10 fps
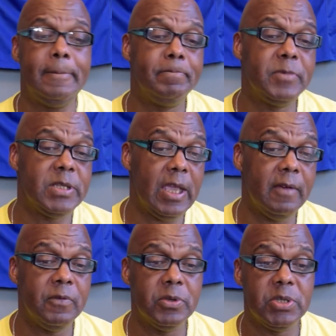
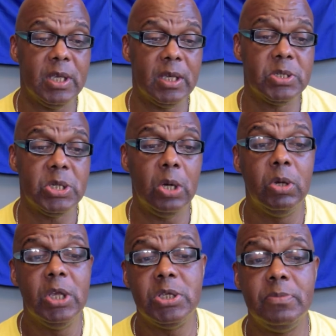Sanford Stakes.
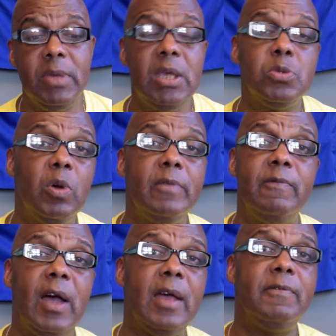So to me, it's
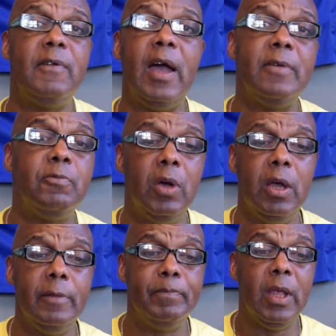
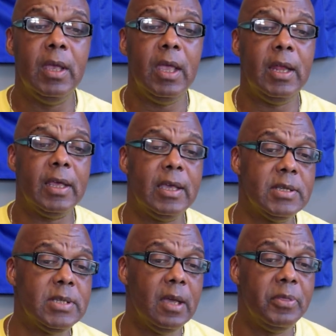1-5-5-1, and I
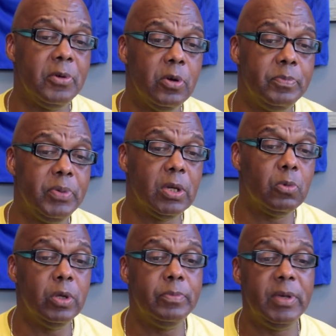guess our third pick
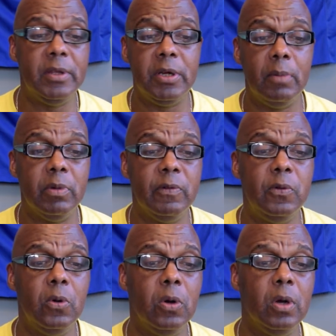would be the number
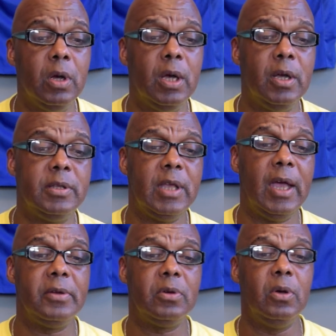4,
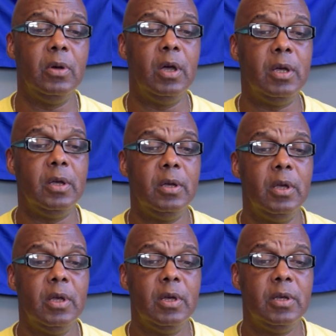Donald
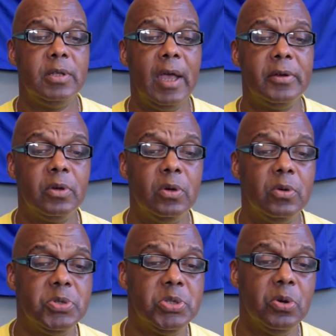
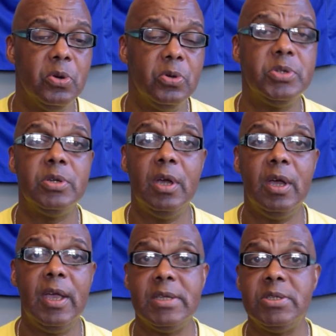Gold Surge,
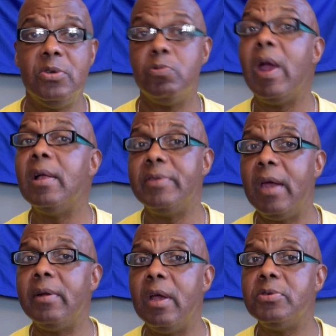as to round
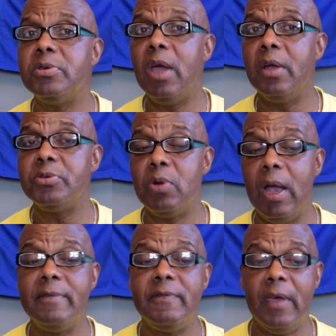out our
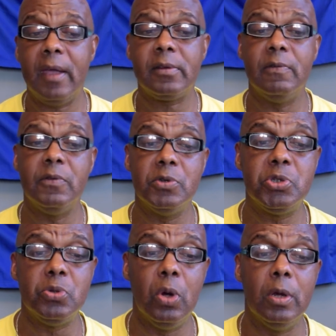trifecta for
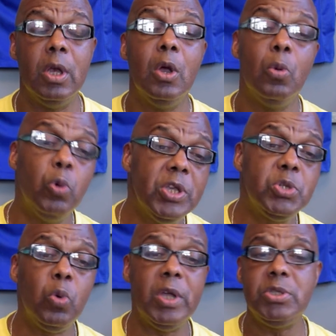sure.
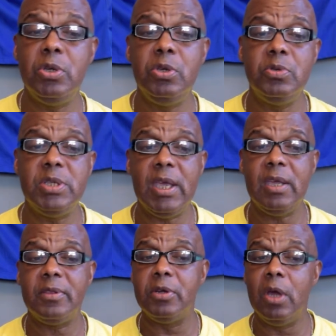Which one do you
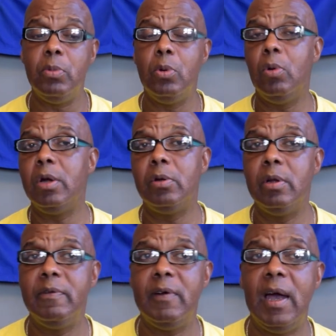take, the number 1 or
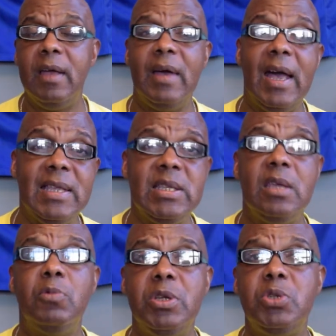the 5? I
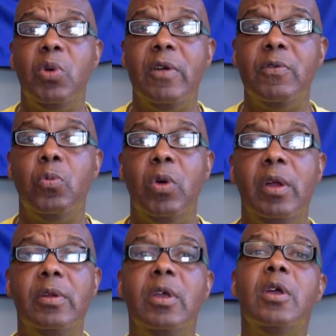say whichever
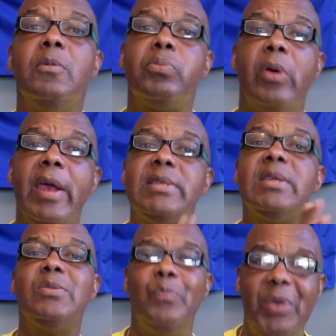one price
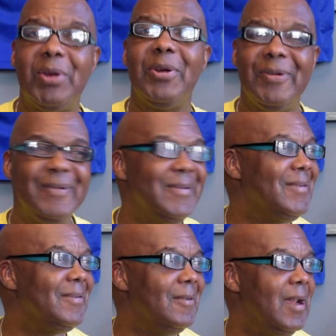is bigger.
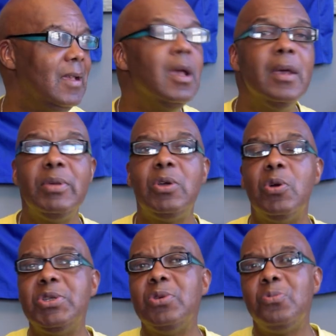Right?
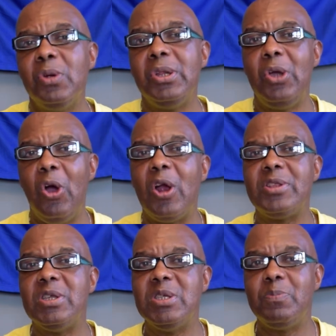Because it's really
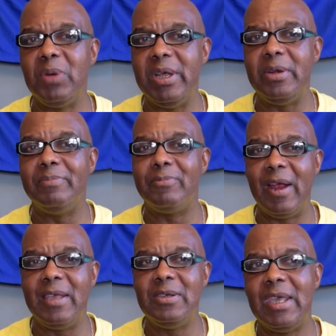hard to split them,
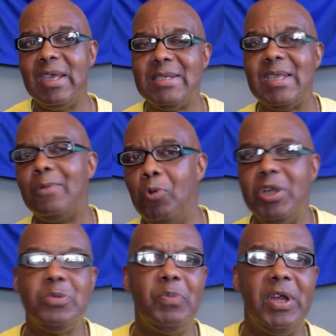right? You can't say
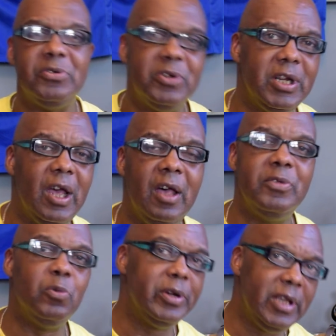one's better than the
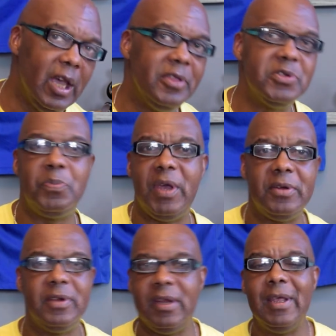other or the other's
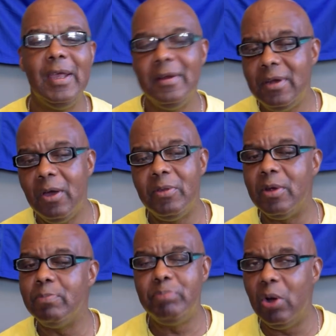better than. No,
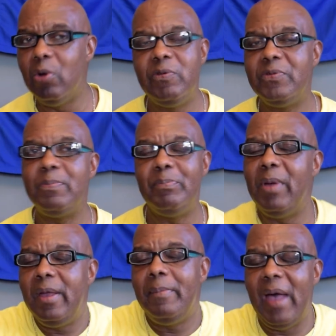they're both
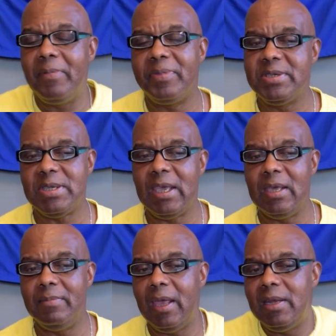about the
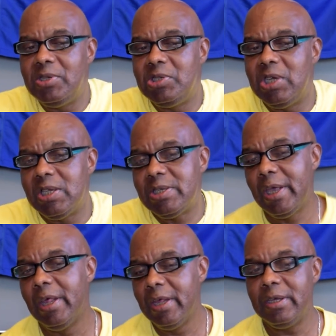same. And it's just,
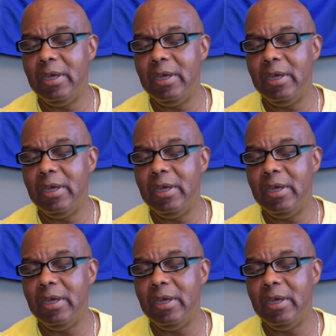you